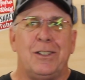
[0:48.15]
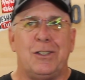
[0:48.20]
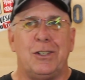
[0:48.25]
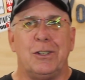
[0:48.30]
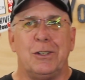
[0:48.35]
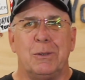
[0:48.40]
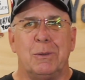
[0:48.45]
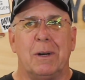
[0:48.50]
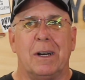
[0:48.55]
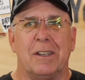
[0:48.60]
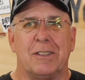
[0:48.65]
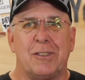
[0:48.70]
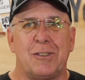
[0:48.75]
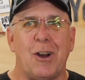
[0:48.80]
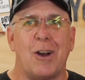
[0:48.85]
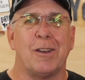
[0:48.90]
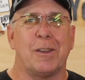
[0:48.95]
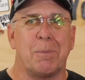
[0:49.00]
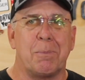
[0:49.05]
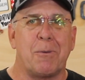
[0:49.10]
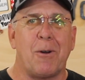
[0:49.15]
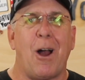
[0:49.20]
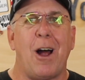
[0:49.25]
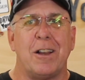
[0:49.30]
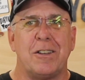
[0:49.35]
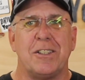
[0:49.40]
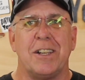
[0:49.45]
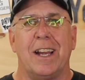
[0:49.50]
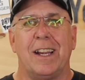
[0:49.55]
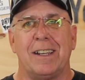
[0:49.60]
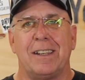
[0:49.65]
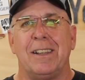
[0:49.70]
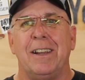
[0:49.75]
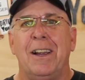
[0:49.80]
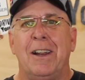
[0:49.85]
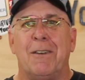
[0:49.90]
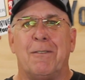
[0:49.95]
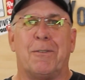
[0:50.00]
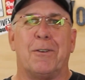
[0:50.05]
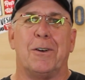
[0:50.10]
to uh, start the project
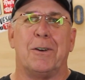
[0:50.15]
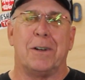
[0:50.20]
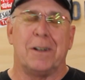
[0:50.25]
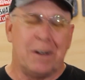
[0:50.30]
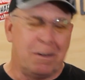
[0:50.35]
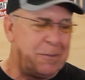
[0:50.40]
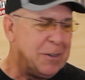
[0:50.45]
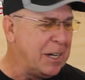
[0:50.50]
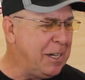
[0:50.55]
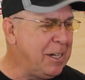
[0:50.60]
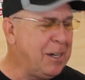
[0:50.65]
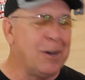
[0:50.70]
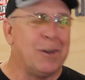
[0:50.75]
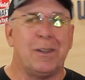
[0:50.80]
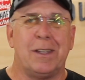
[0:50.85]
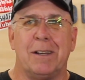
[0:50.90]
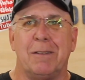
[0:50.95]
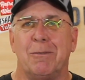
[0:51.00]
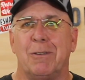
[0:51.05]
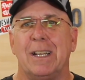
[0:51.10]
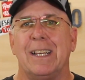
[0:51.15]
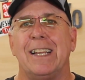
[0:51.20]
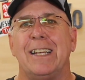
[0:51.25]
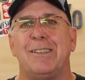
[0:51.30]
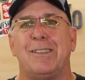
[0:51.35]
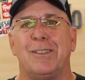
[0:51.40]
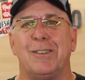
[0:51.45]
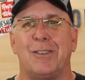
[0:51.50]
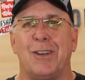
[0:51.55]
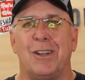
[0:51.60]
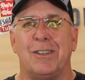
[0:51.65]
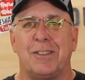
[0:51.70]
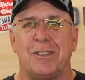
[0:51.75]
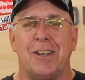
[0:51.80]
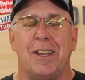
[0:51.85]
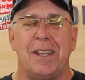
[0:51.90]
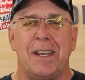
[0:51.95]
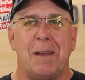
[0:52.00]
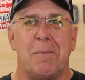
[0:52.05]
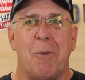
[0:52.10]
for a video that releases on
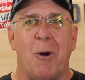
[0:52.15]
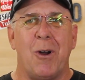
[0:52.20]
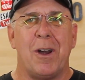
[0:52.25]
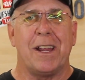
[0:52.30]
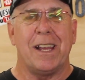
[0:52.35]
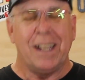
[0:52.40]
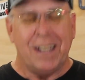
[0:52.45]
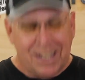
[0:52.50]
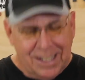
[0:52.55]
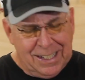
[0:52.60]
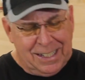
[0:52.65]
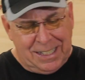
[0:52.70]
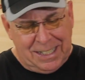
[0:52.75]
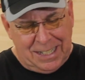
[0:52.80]
Sunday morning,